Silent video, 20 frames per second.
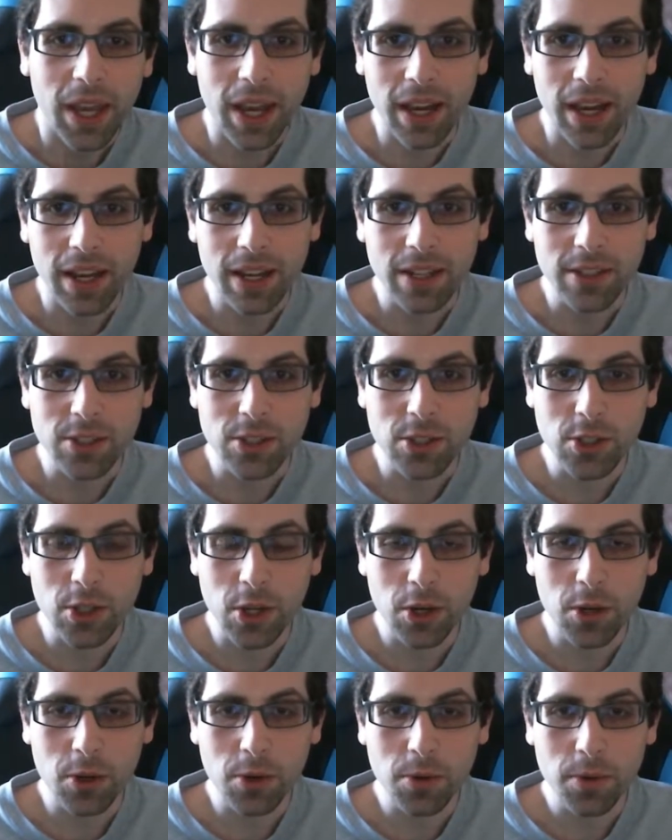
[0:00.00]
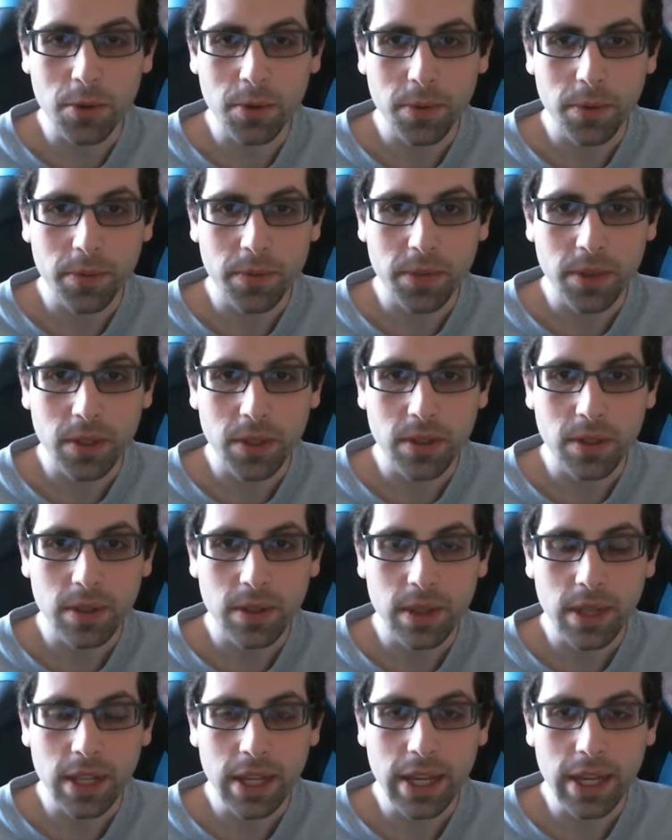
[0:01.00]
So
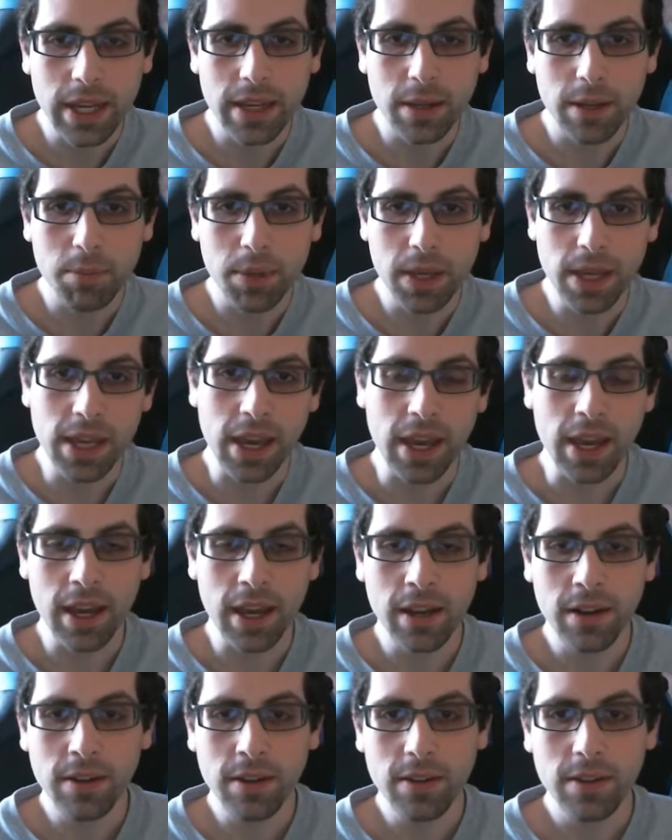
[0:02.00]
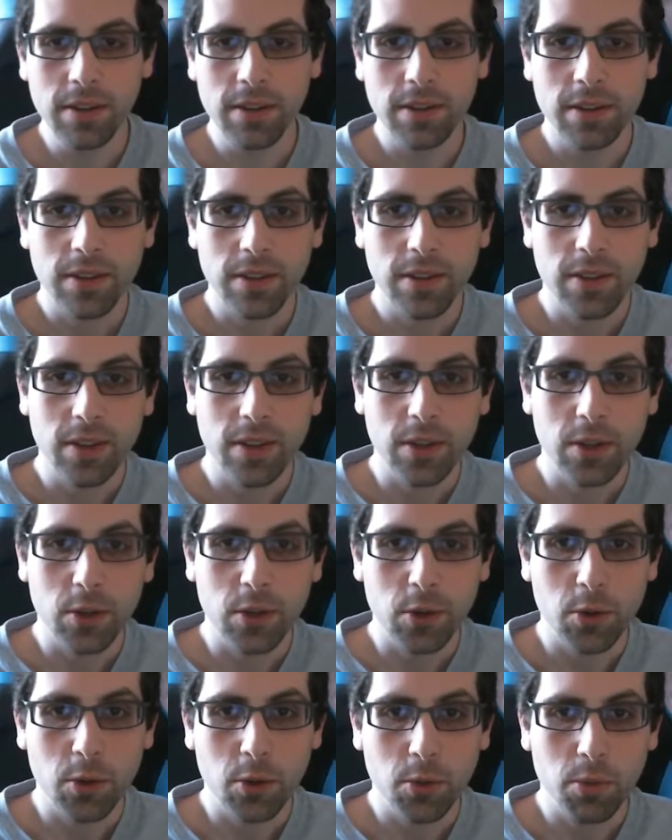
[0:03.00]
it began
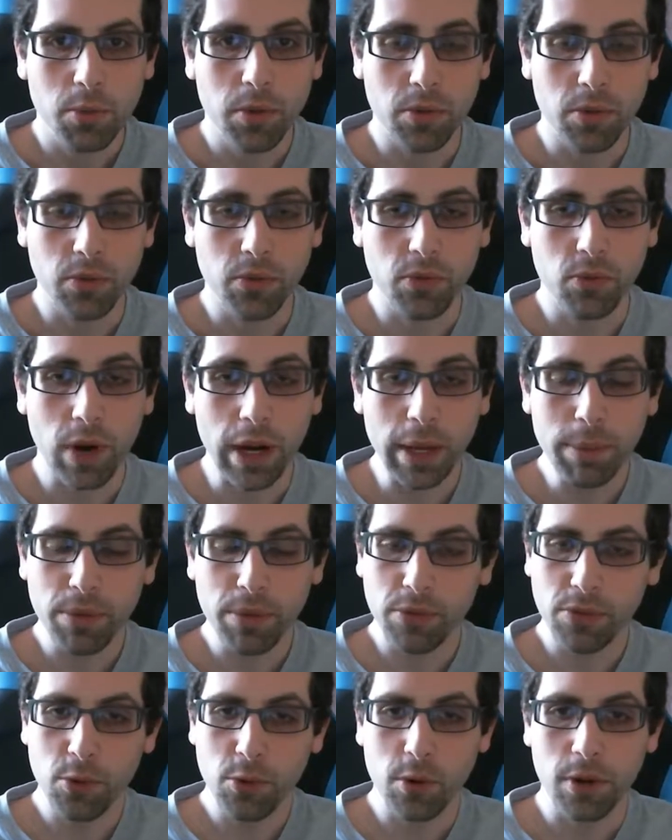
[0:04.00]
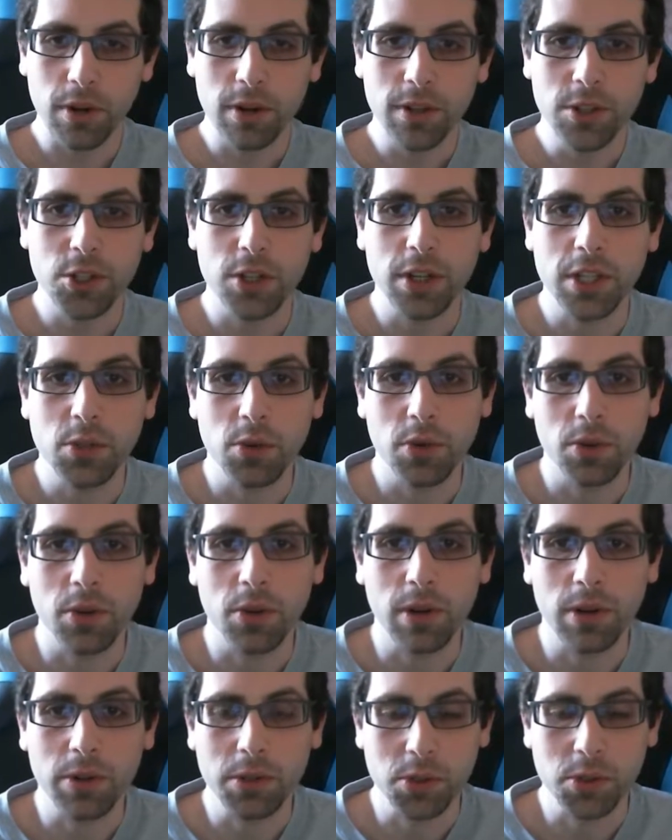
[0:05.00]
right before Journey to
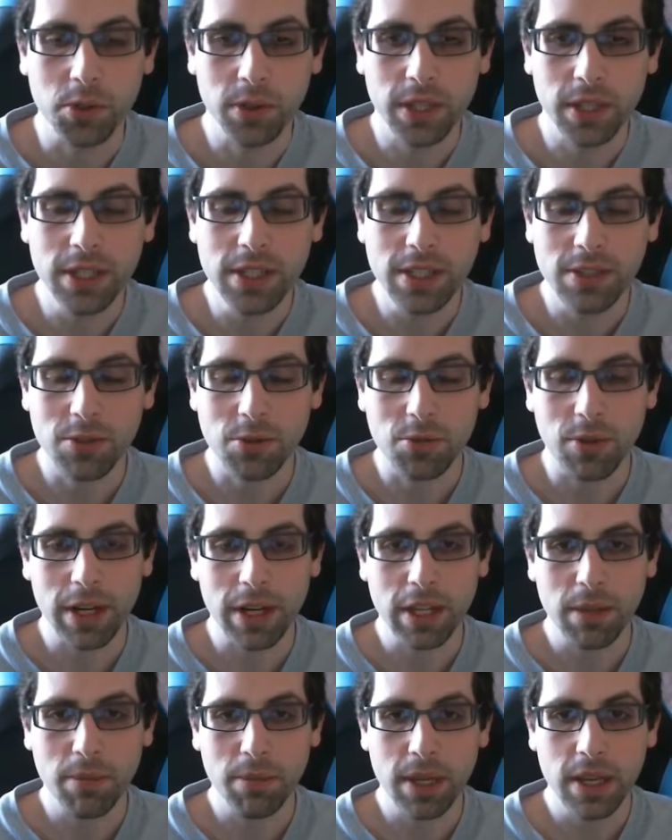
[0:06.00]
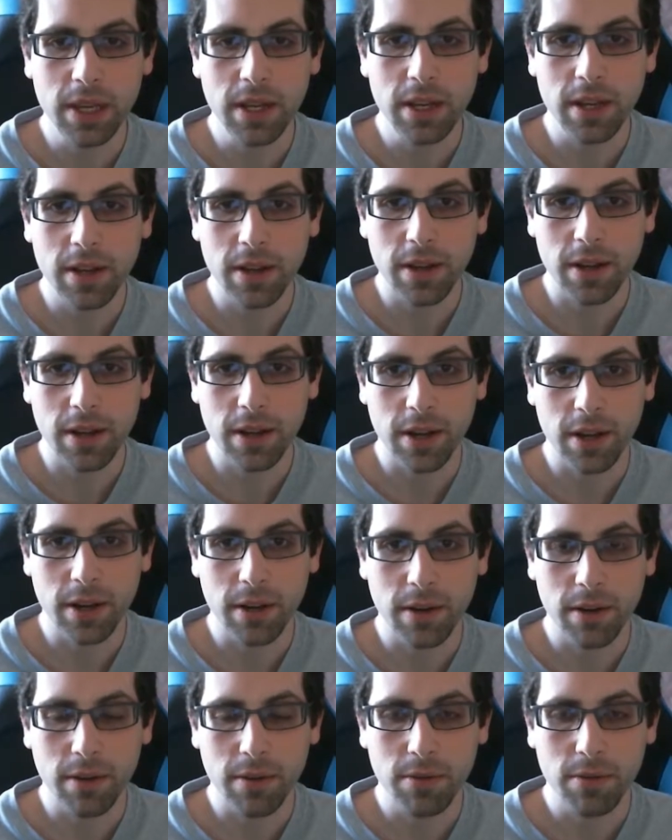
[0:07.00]
Ungoro's release. It was right at the beginning
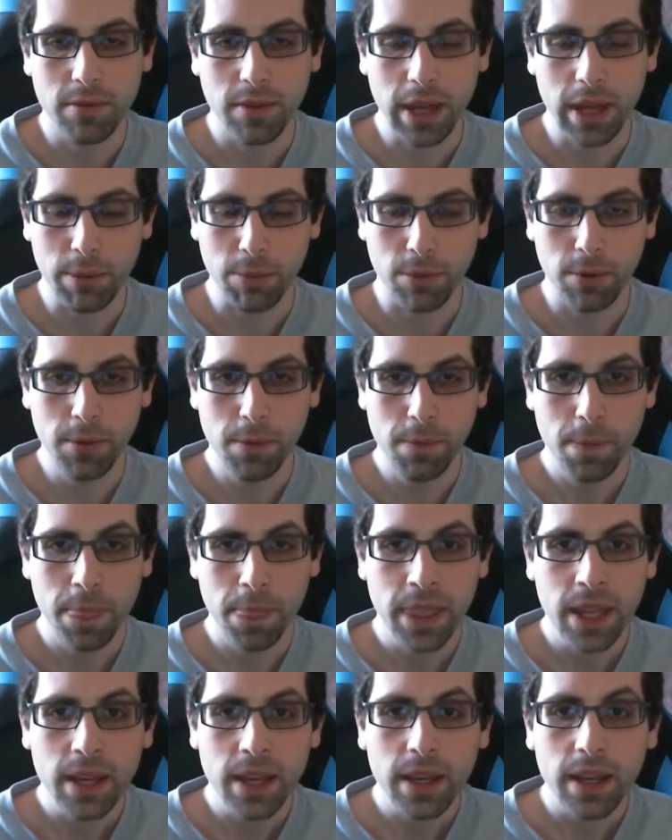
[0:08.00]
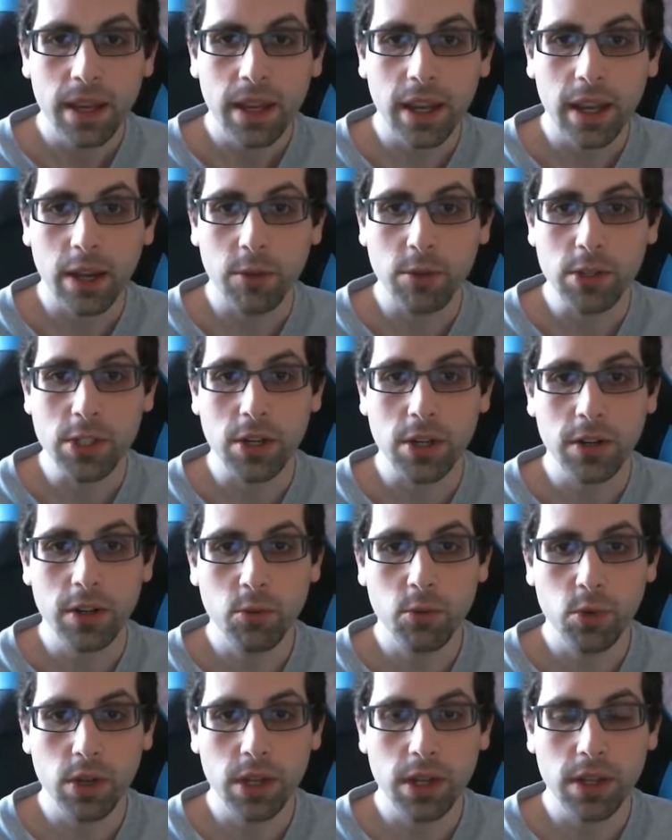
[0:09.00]
of April, and we started
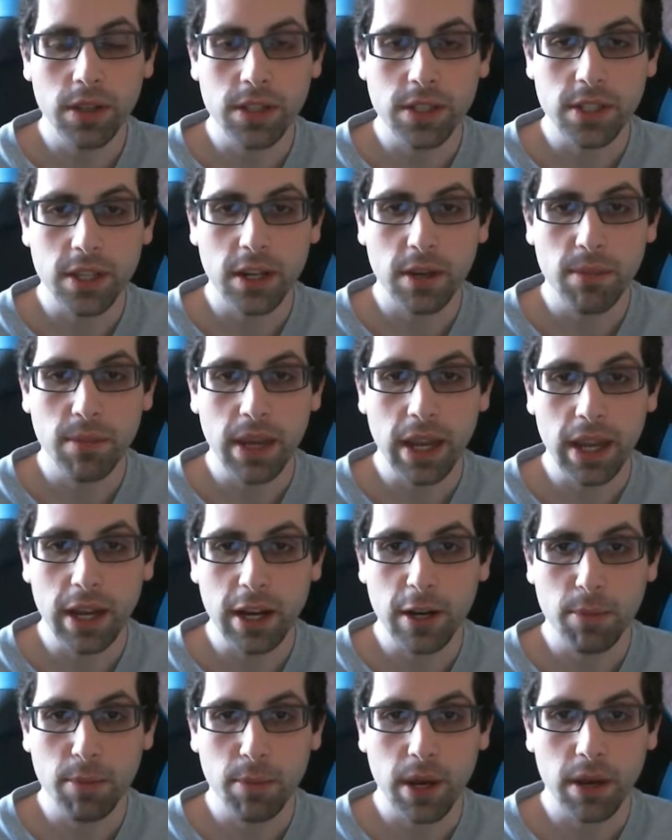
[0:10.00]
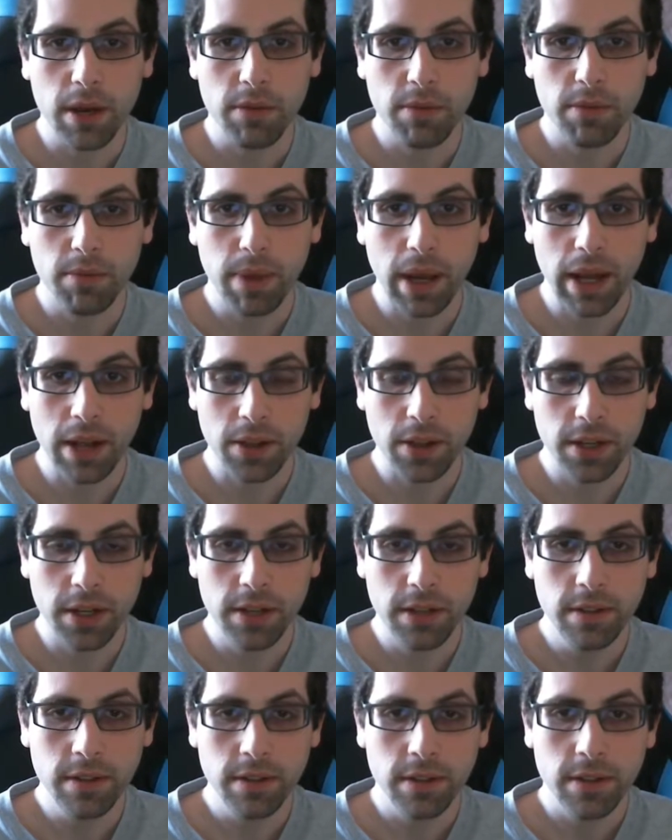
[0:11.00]
with some hand buff
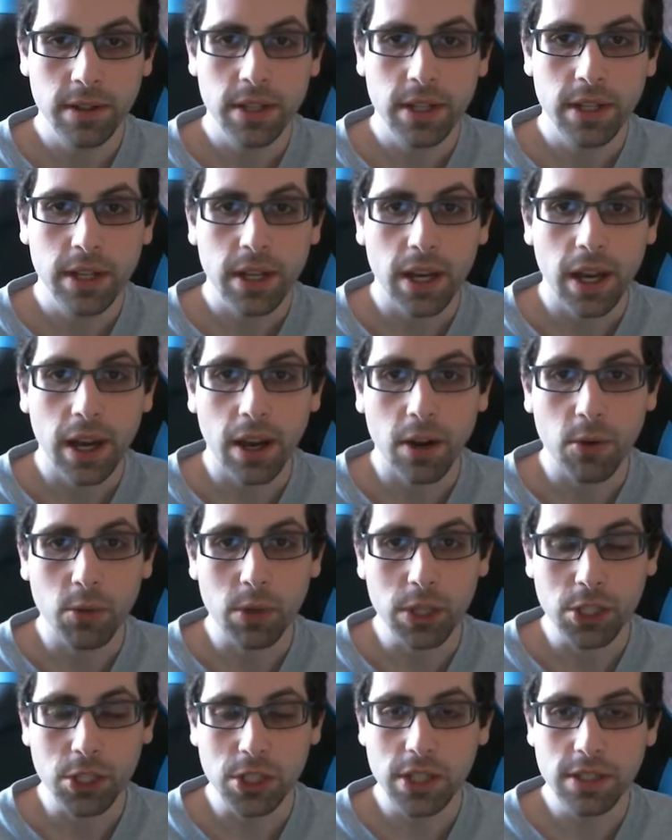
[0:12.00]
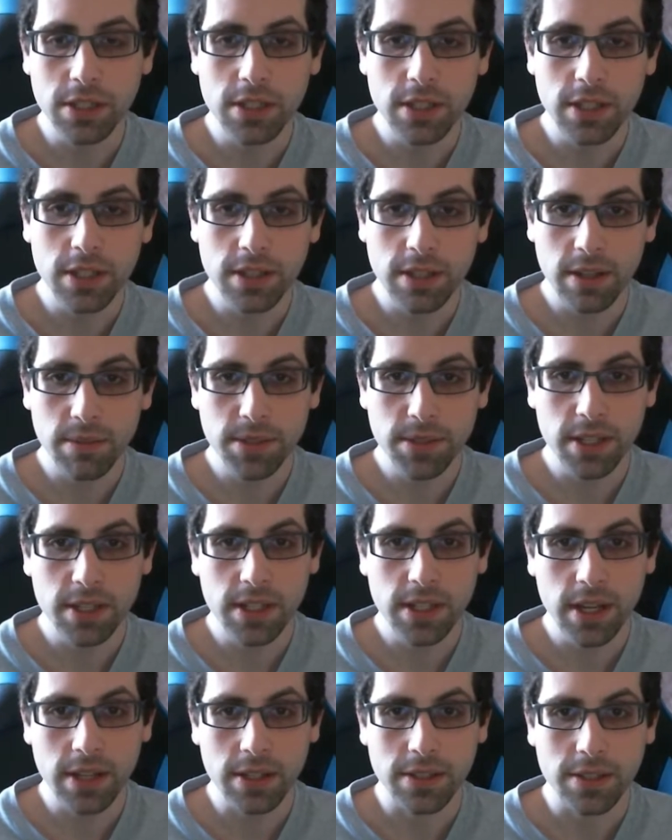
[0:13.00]
Paladin, which did see some
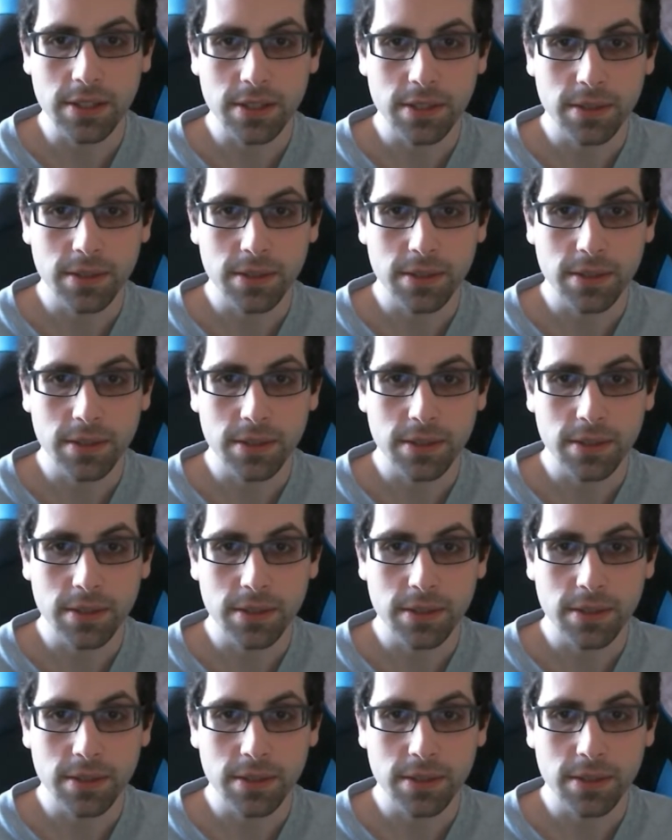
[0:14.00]
success.